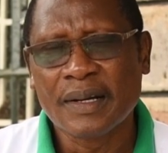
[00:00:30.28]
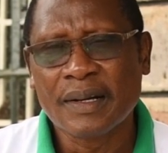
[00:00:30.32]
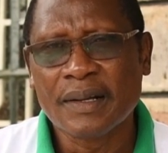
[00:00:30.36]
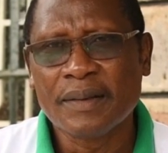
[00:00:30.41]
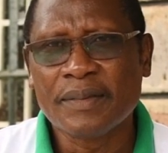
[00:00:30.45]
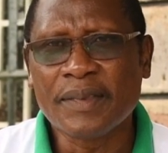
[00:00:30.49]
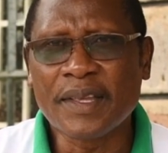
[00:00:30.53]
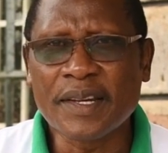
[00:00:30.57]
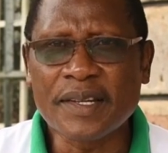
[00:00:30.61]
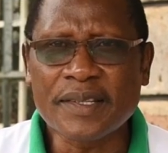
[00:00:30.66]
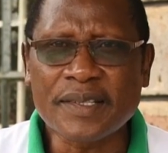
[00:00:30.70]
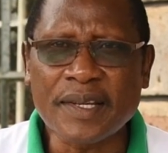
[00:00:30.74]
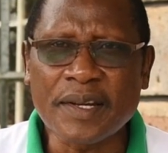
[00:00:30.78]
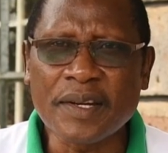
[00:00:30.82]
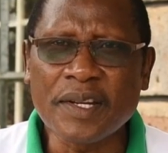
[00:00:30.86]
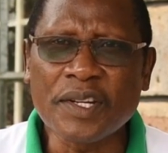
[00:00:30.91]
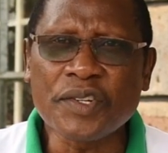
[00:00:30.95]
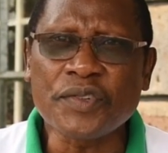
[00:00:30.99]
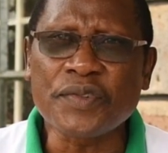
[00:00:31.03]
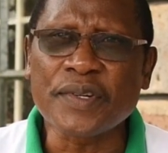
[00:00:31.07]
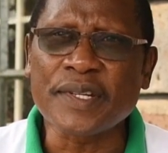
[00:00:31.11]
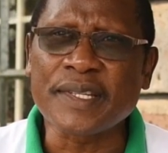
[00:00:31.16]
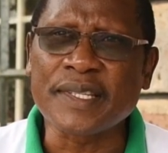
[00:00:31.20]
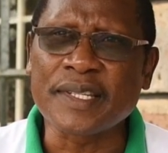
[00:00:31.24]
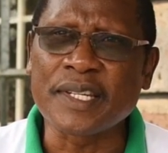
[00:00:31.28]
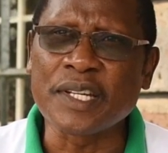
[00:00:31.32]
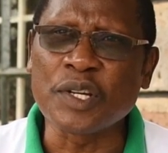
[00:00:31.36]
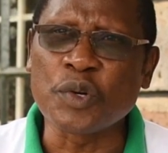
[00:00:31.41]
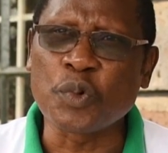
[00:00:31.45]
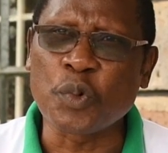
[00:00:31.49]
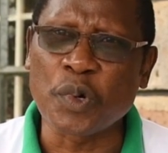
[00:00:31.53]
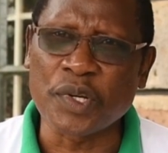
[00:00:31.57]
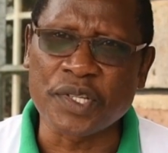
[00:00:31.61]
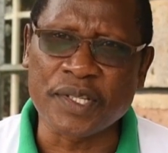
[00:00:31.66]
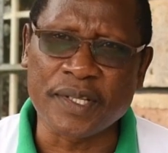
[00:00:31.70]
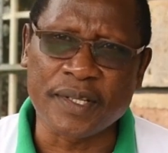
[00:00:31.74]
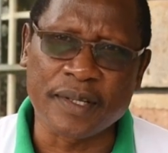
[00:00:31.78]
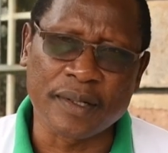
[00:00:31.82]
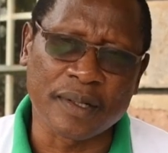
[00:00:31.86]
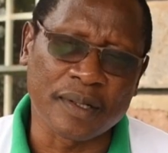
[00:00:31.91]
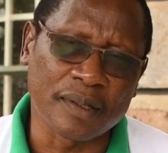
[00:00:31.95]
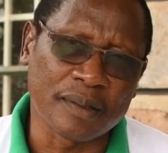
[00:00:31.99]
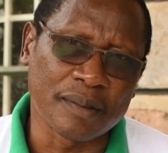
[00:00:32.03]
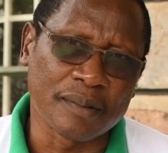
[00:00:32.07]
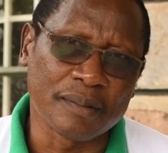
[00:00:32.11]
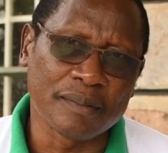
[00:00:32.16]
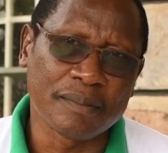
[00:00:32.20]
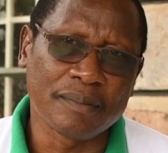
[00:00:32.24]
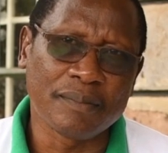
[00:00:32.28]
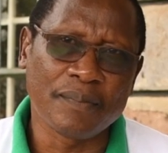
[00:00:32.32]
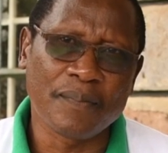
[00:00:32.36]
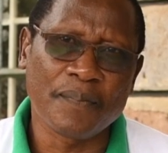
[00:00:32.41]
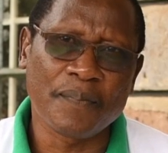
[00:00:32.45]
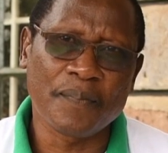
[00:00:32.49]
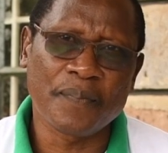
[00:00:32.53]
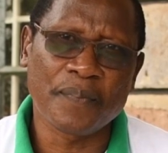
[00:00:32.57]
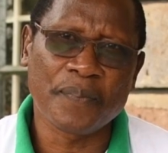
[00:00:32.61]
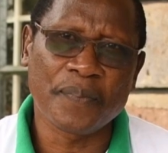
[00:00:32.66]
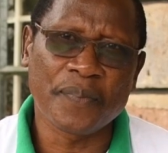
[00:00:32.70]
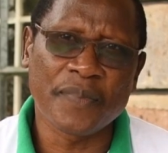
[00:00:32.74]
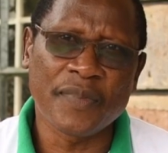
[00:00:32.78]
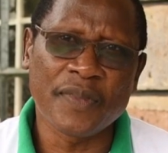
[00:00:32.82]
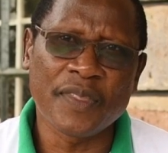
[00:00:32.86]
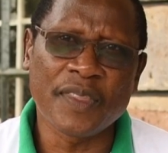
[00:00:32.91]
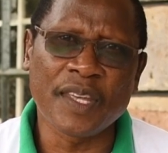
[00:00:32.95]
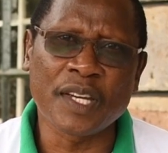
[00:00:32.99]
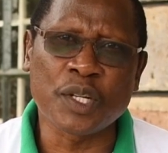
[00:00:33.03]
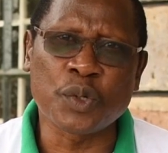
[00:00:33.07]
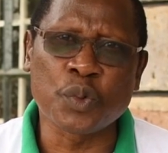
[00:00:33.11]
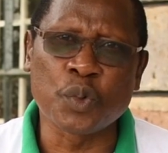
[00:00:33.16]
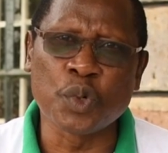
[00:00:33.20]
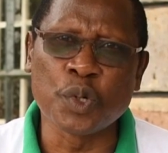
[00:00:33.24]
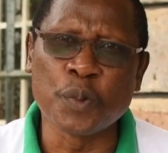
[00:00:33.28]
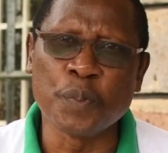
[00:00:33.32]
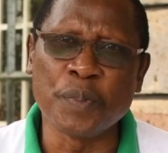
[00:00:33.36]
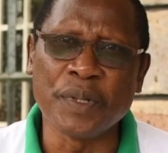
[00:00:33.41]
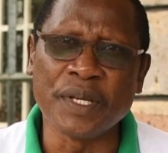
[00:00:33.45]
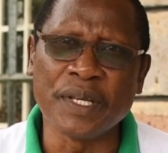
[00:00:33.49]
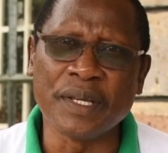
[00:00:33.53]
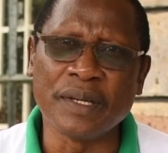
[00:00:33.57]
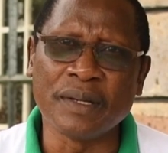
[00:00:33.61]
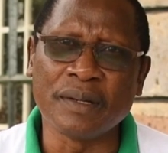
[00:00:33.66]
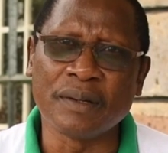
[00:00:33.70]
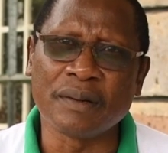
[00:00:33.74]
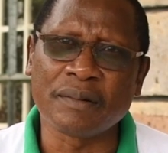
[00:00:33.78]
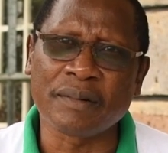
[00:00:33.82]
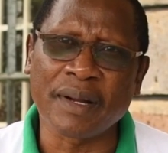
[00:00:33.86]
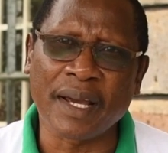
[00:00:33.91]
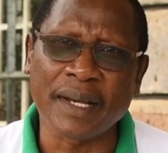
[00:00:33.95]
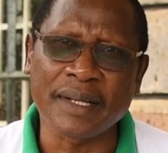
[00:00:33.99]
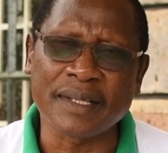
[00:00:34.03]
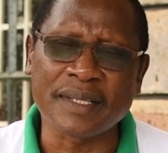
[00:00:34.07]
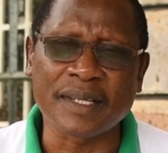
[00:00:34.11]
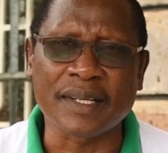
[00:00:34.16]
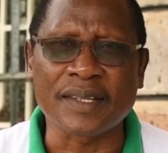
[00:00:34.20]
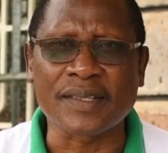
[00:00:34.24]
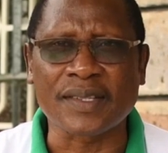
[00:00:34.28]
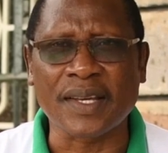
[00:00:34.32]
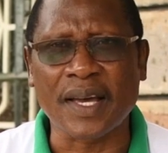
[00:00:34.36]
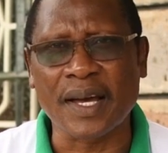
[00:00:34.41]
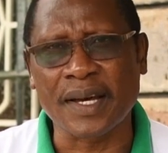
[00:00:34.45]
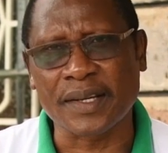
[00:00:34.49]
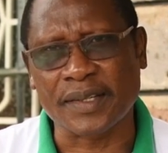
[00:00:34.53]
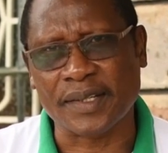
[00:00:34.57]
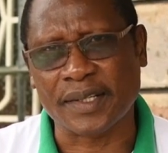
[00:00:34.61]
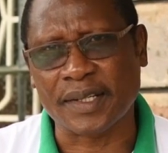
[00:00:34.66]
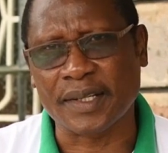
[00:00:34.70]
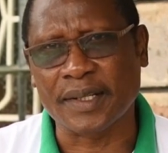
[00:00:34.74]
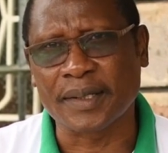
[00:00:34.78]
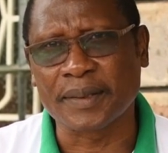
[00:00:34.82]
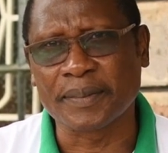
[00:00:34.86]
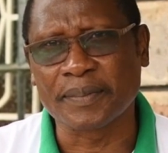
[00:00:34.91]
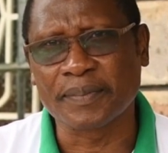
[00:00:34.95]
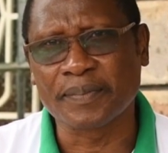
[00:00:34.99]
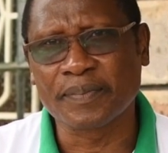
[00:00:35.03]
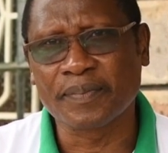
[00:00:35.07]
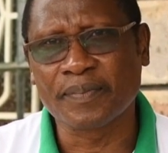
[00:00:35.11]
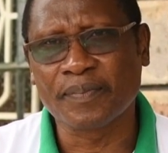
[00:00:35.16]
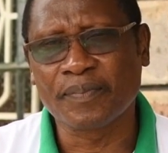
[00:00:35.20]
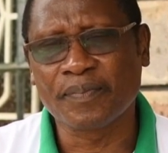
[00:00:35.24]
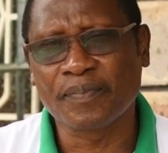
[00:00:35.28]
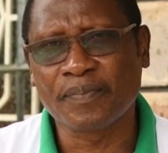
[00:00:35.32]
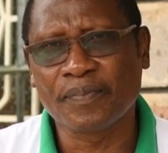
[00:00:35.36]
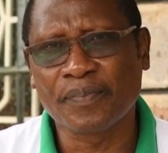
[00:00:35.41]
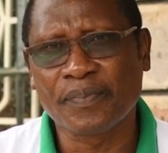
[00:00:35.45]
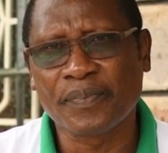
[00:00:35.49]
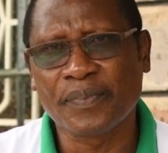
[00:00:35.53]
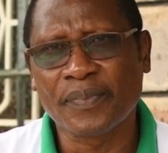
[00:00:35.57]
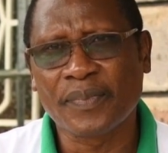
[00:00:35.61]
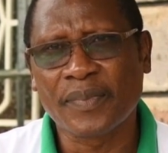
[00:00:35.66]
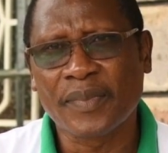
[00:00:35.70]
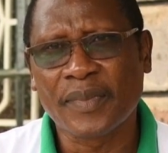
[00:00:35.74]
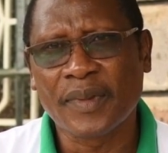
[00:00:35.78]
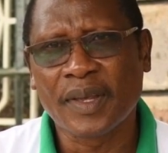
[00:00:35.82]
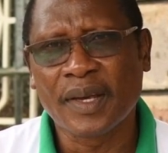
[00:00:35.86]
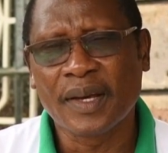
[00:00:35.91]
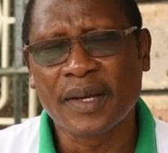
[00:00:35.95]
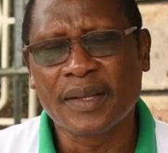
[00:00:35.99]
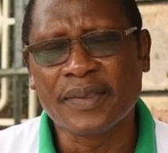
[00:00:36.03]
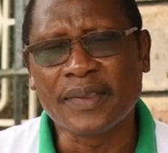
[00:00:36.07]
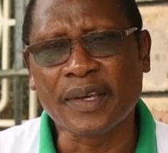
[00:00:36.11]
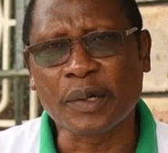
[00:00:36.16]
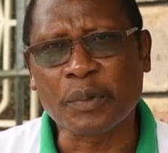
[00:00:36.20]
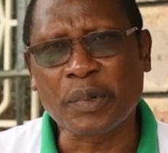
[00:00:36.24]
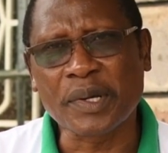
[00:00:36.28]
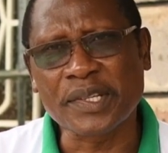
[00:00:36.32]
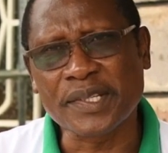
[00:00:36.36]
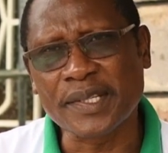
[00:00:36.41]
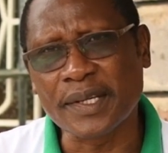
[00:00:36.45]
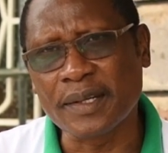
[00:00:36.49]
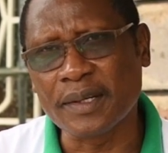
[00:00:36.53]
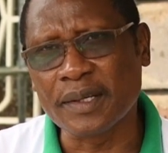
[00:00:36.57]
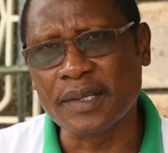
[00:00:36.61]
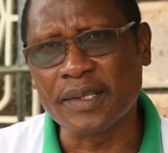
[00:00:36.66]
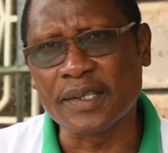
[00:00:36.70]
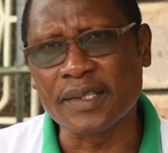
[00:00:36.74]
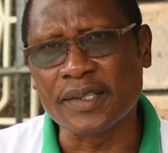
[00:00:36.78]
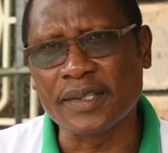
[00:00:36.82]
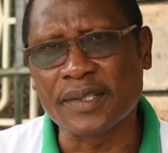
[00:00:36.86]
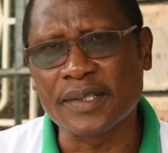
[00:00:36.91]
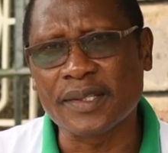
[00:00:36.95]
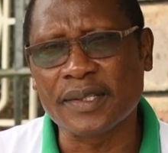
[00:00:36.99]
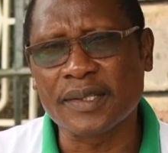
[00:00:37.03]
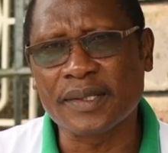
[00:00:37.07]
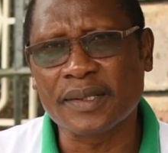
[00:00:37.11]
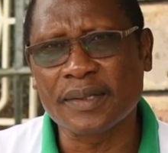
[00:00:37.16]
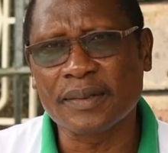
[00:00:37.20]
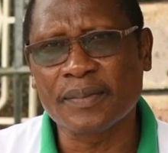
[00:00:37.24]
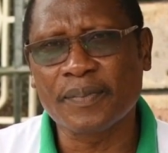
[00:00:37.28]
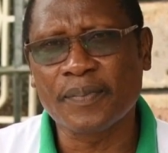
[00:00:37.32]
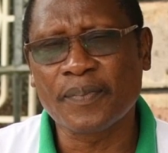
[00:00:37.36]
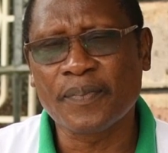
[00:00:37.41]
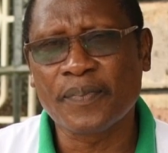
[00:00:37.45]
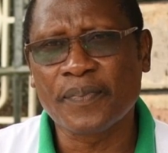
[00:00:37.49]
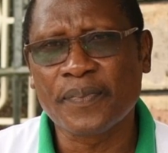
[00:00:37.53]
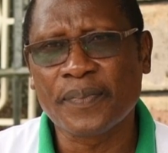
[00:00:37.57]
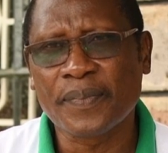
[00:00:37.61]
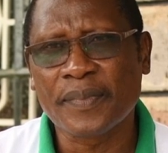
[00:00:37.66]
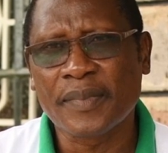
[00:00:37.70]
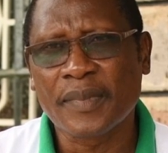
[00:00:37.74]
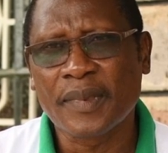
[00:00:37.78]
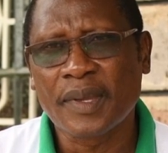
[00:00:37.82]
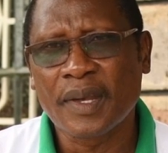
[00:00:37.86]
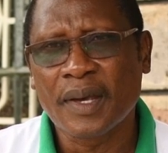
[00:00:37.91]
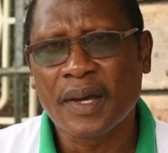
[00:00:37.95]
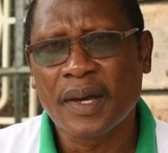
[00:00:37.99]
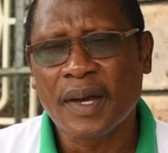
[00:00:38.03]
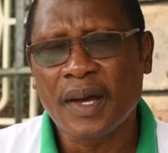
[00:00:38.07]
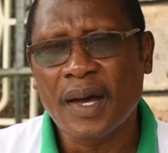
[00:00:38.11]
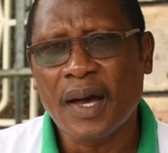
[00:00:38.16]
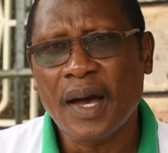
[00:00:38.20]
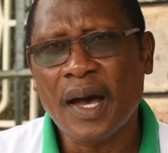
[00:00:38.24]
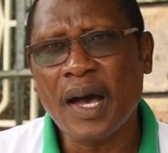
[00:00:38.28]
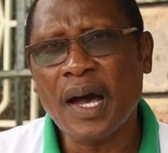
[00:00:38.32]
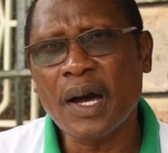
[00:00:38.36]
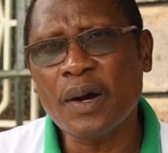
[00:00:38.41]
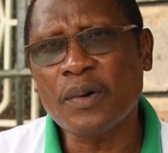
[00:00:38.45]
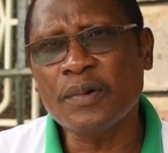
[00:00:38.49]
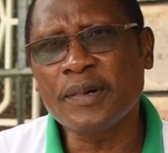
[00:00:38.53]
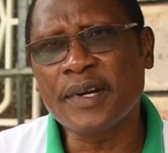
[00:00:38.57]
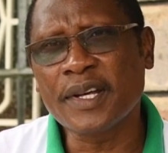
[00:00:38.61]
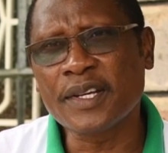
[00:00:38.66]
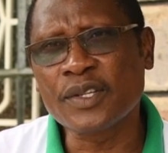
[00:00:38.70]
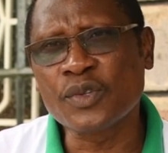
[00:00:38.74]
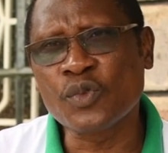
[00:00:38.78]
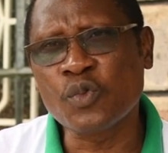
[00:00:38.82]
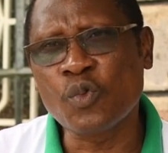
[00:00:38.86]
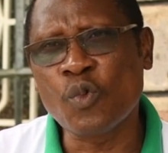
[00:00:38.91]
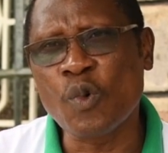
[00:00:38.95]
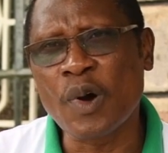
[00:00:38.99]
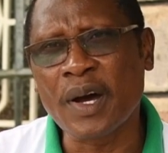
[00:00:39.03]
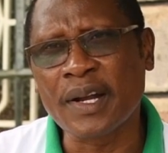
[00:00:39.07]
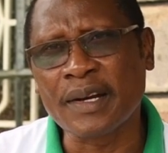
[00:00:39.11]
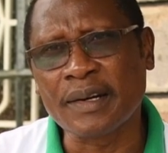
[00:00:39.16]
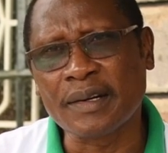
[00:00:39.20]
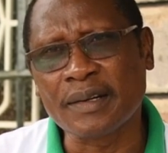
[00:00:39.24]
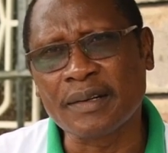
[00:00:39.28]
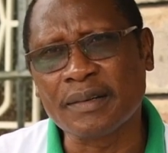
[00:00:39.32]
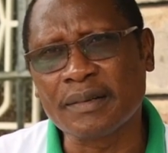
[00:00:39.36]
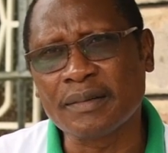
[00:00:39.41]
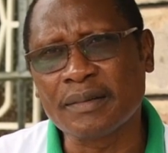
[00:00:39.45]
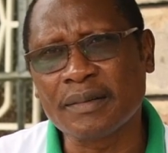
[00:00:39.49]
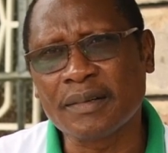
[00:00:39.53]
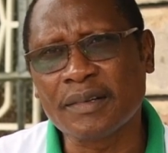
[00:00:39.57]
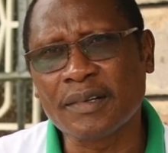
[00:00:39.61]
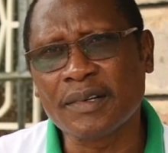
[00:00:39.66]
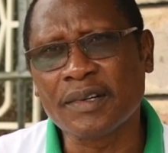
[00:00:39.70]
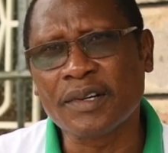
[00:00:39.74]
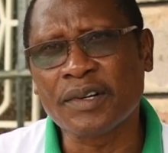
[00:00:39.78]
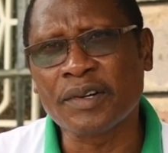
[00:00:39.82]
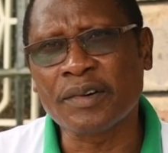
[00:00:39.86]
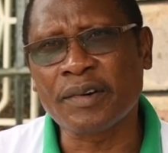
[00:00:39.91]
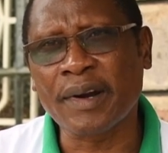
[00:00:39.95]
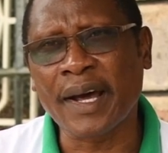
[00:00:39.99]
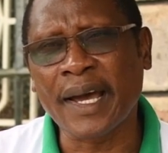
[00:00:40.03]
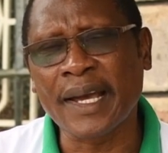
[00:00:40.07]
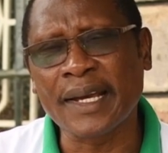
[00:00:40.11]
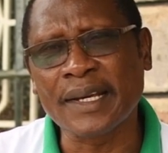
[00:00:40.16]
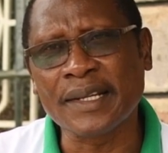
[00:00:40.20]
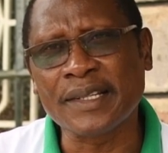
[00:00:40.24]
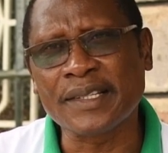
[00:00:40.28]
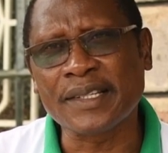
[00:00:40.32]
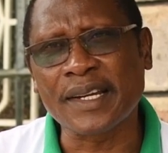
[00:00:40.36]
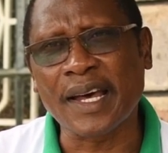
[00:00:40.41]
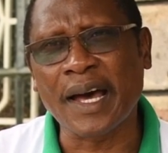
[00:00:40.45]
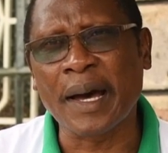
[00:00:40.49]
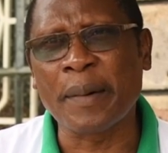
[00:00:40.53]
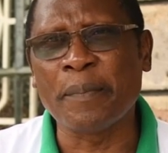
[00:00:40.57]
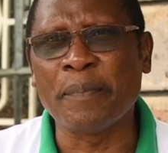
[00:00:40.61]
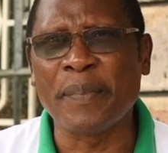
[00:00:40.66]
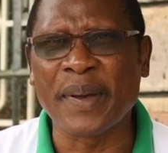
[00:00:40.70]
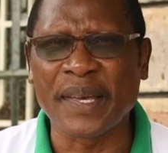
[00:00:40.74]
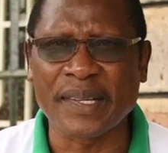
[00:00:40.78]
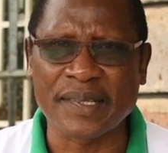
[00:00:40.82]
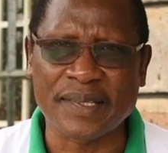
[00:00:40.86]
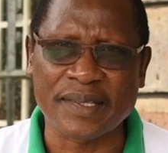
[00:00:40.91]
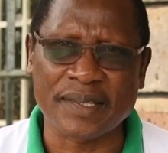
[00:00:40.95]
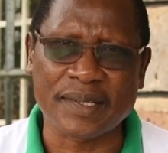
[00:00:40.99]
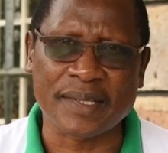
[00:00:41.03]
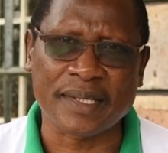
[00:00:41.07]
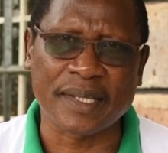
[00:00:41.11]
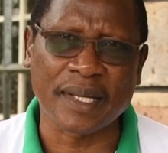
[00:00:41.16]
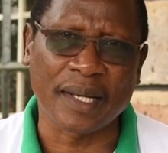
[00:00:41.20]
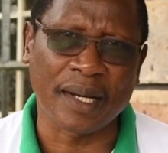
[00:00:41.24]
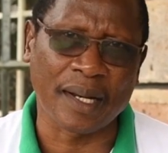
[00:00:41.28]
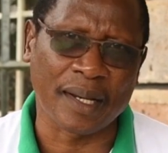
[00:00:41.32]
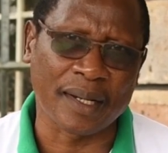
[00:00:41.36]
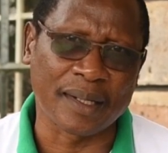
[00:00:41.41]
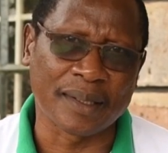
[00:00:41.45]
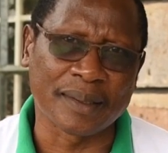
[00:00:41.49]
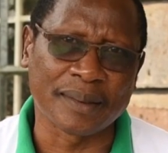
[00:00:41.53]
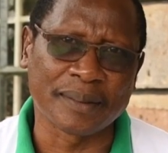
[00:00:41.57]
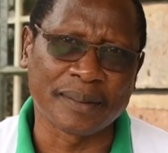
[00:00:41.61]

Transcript: There is an interesting question that would-be writers ask. The question is, how does one write a bestseller?